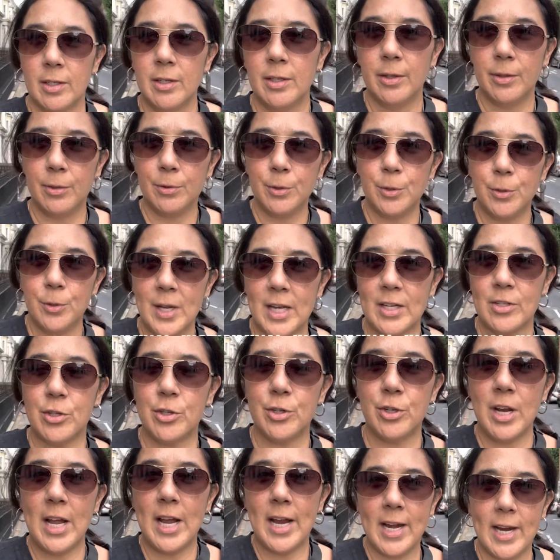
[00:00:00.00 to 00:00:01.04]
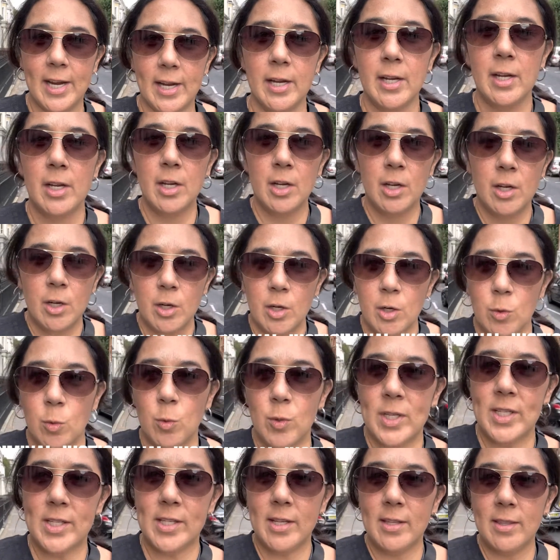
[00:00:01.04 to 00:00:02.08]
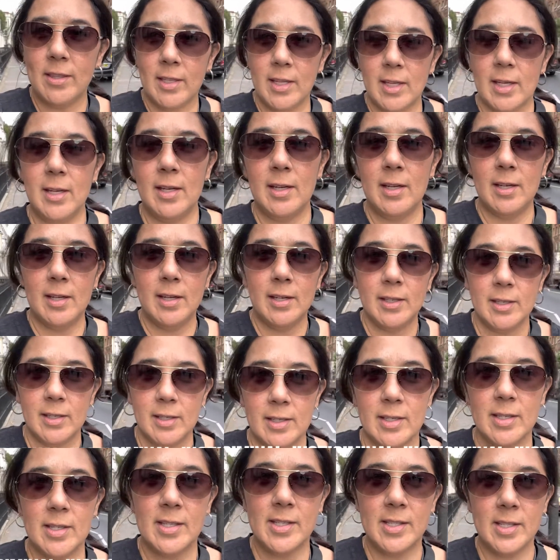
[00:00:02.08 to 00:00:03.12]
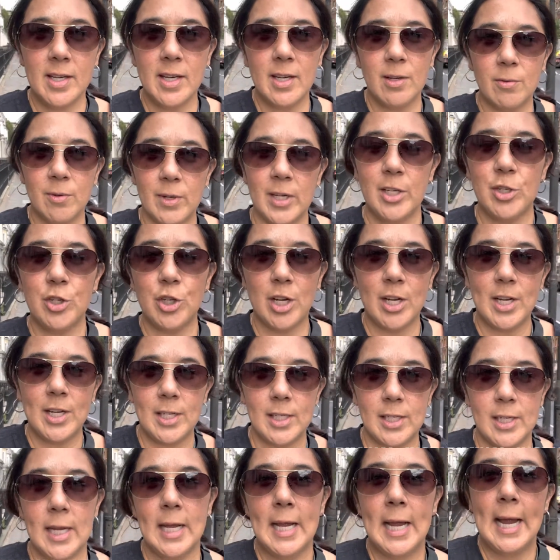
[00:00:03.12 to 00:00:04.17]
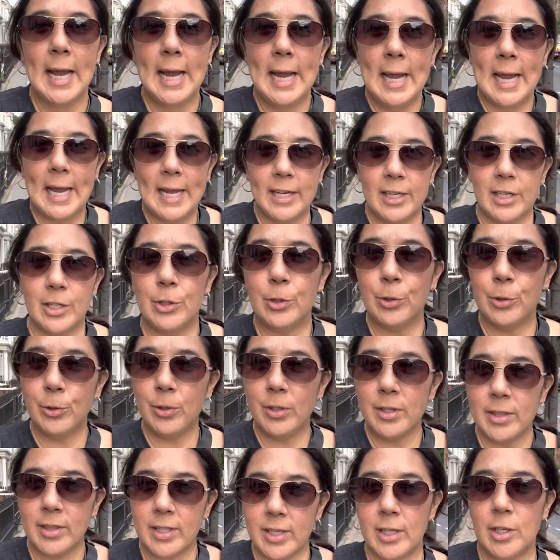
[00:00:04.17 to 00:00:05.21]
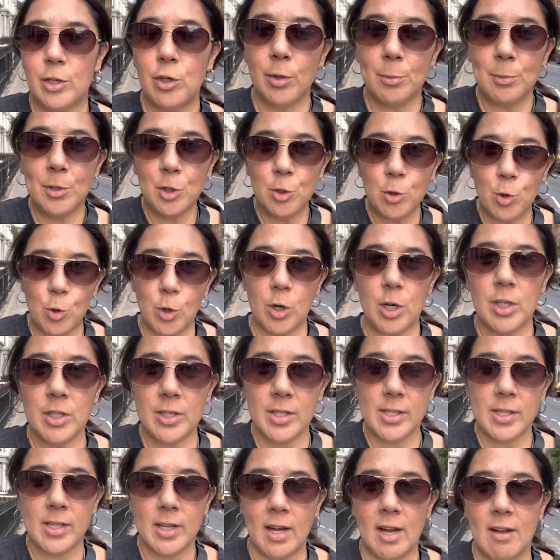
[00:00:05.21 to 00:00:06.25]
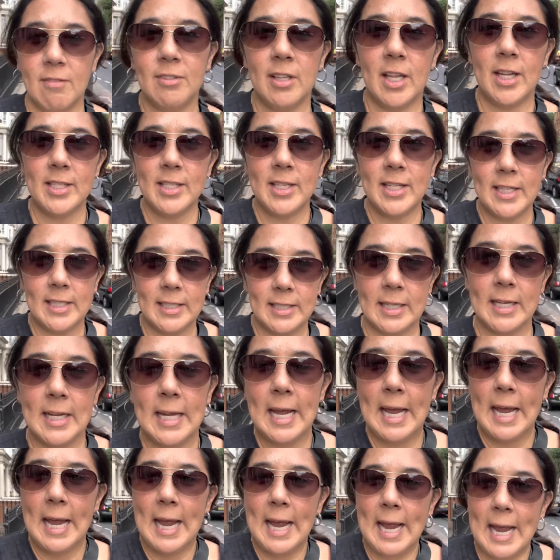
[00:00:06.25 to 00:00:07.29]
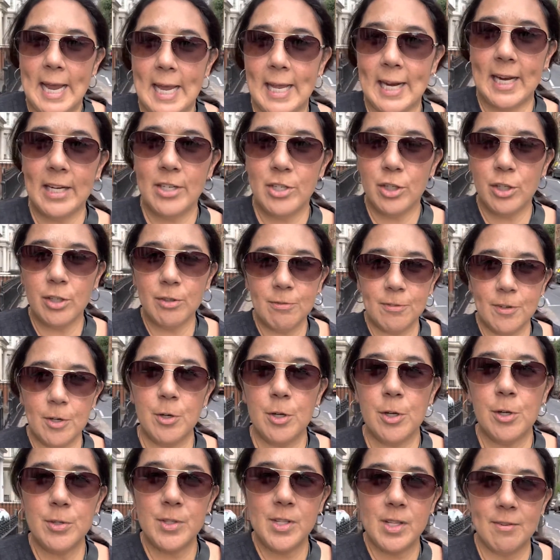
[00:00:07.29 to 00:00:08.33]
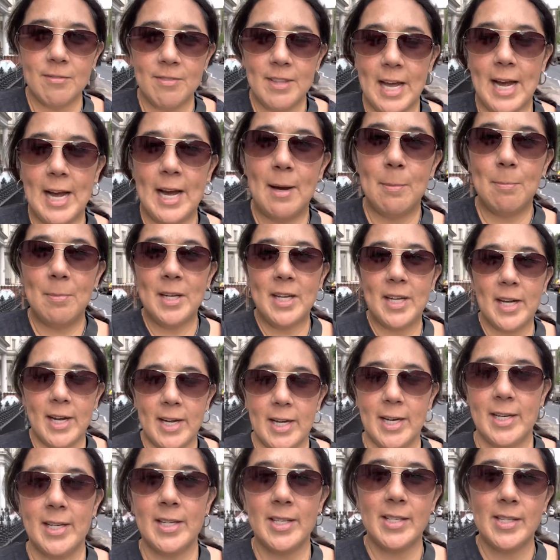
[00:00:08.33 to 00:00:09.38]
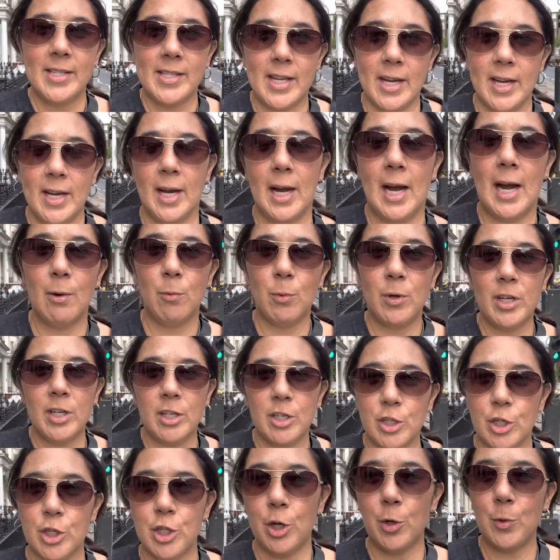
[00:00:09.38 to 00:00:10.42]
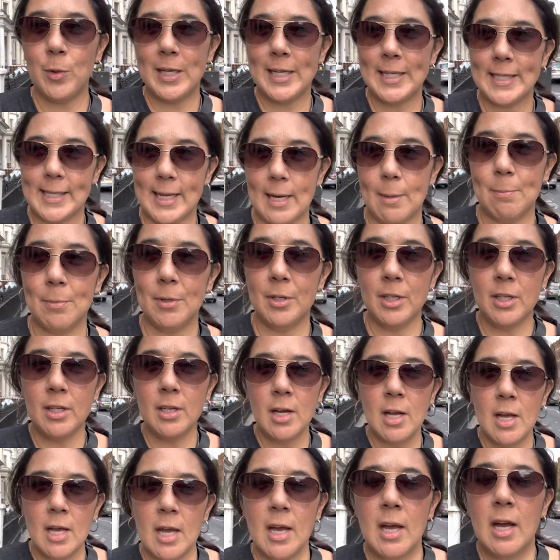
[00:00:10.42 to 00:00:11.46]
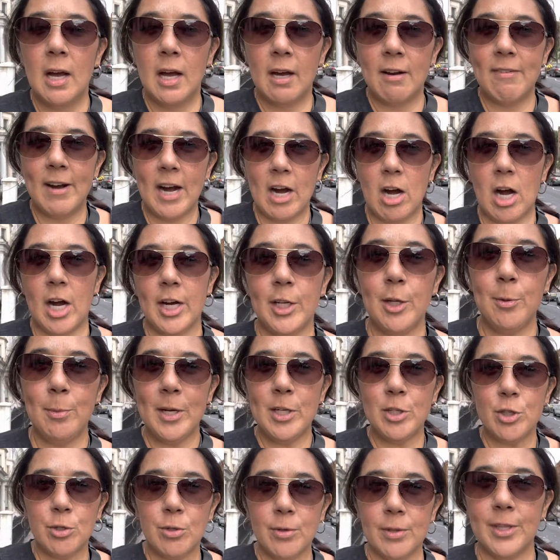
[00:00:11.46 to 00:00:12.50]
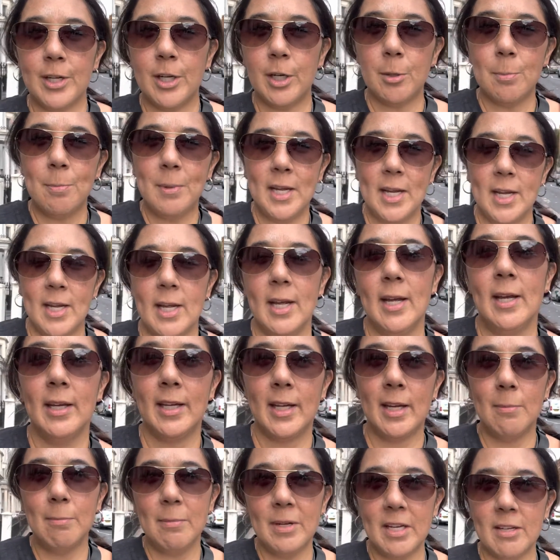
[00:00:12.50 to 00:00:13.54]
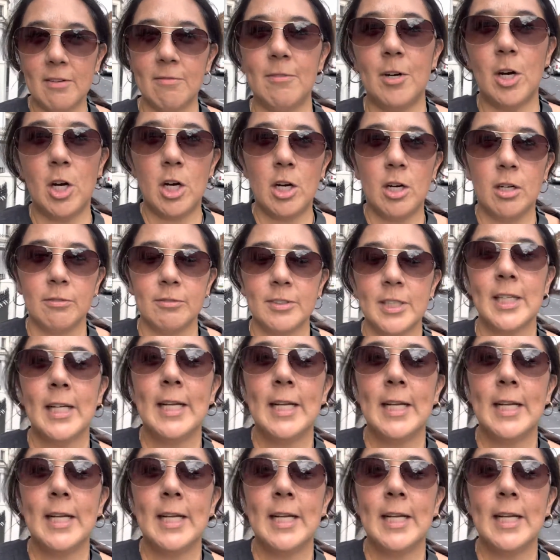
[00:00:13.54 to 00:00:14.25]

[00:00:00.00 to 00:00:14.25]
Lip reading: through yesterday was in the city region and included the criminal courts of London. And I took photos of that because I wanted to show an example of how occupational therapy can be involved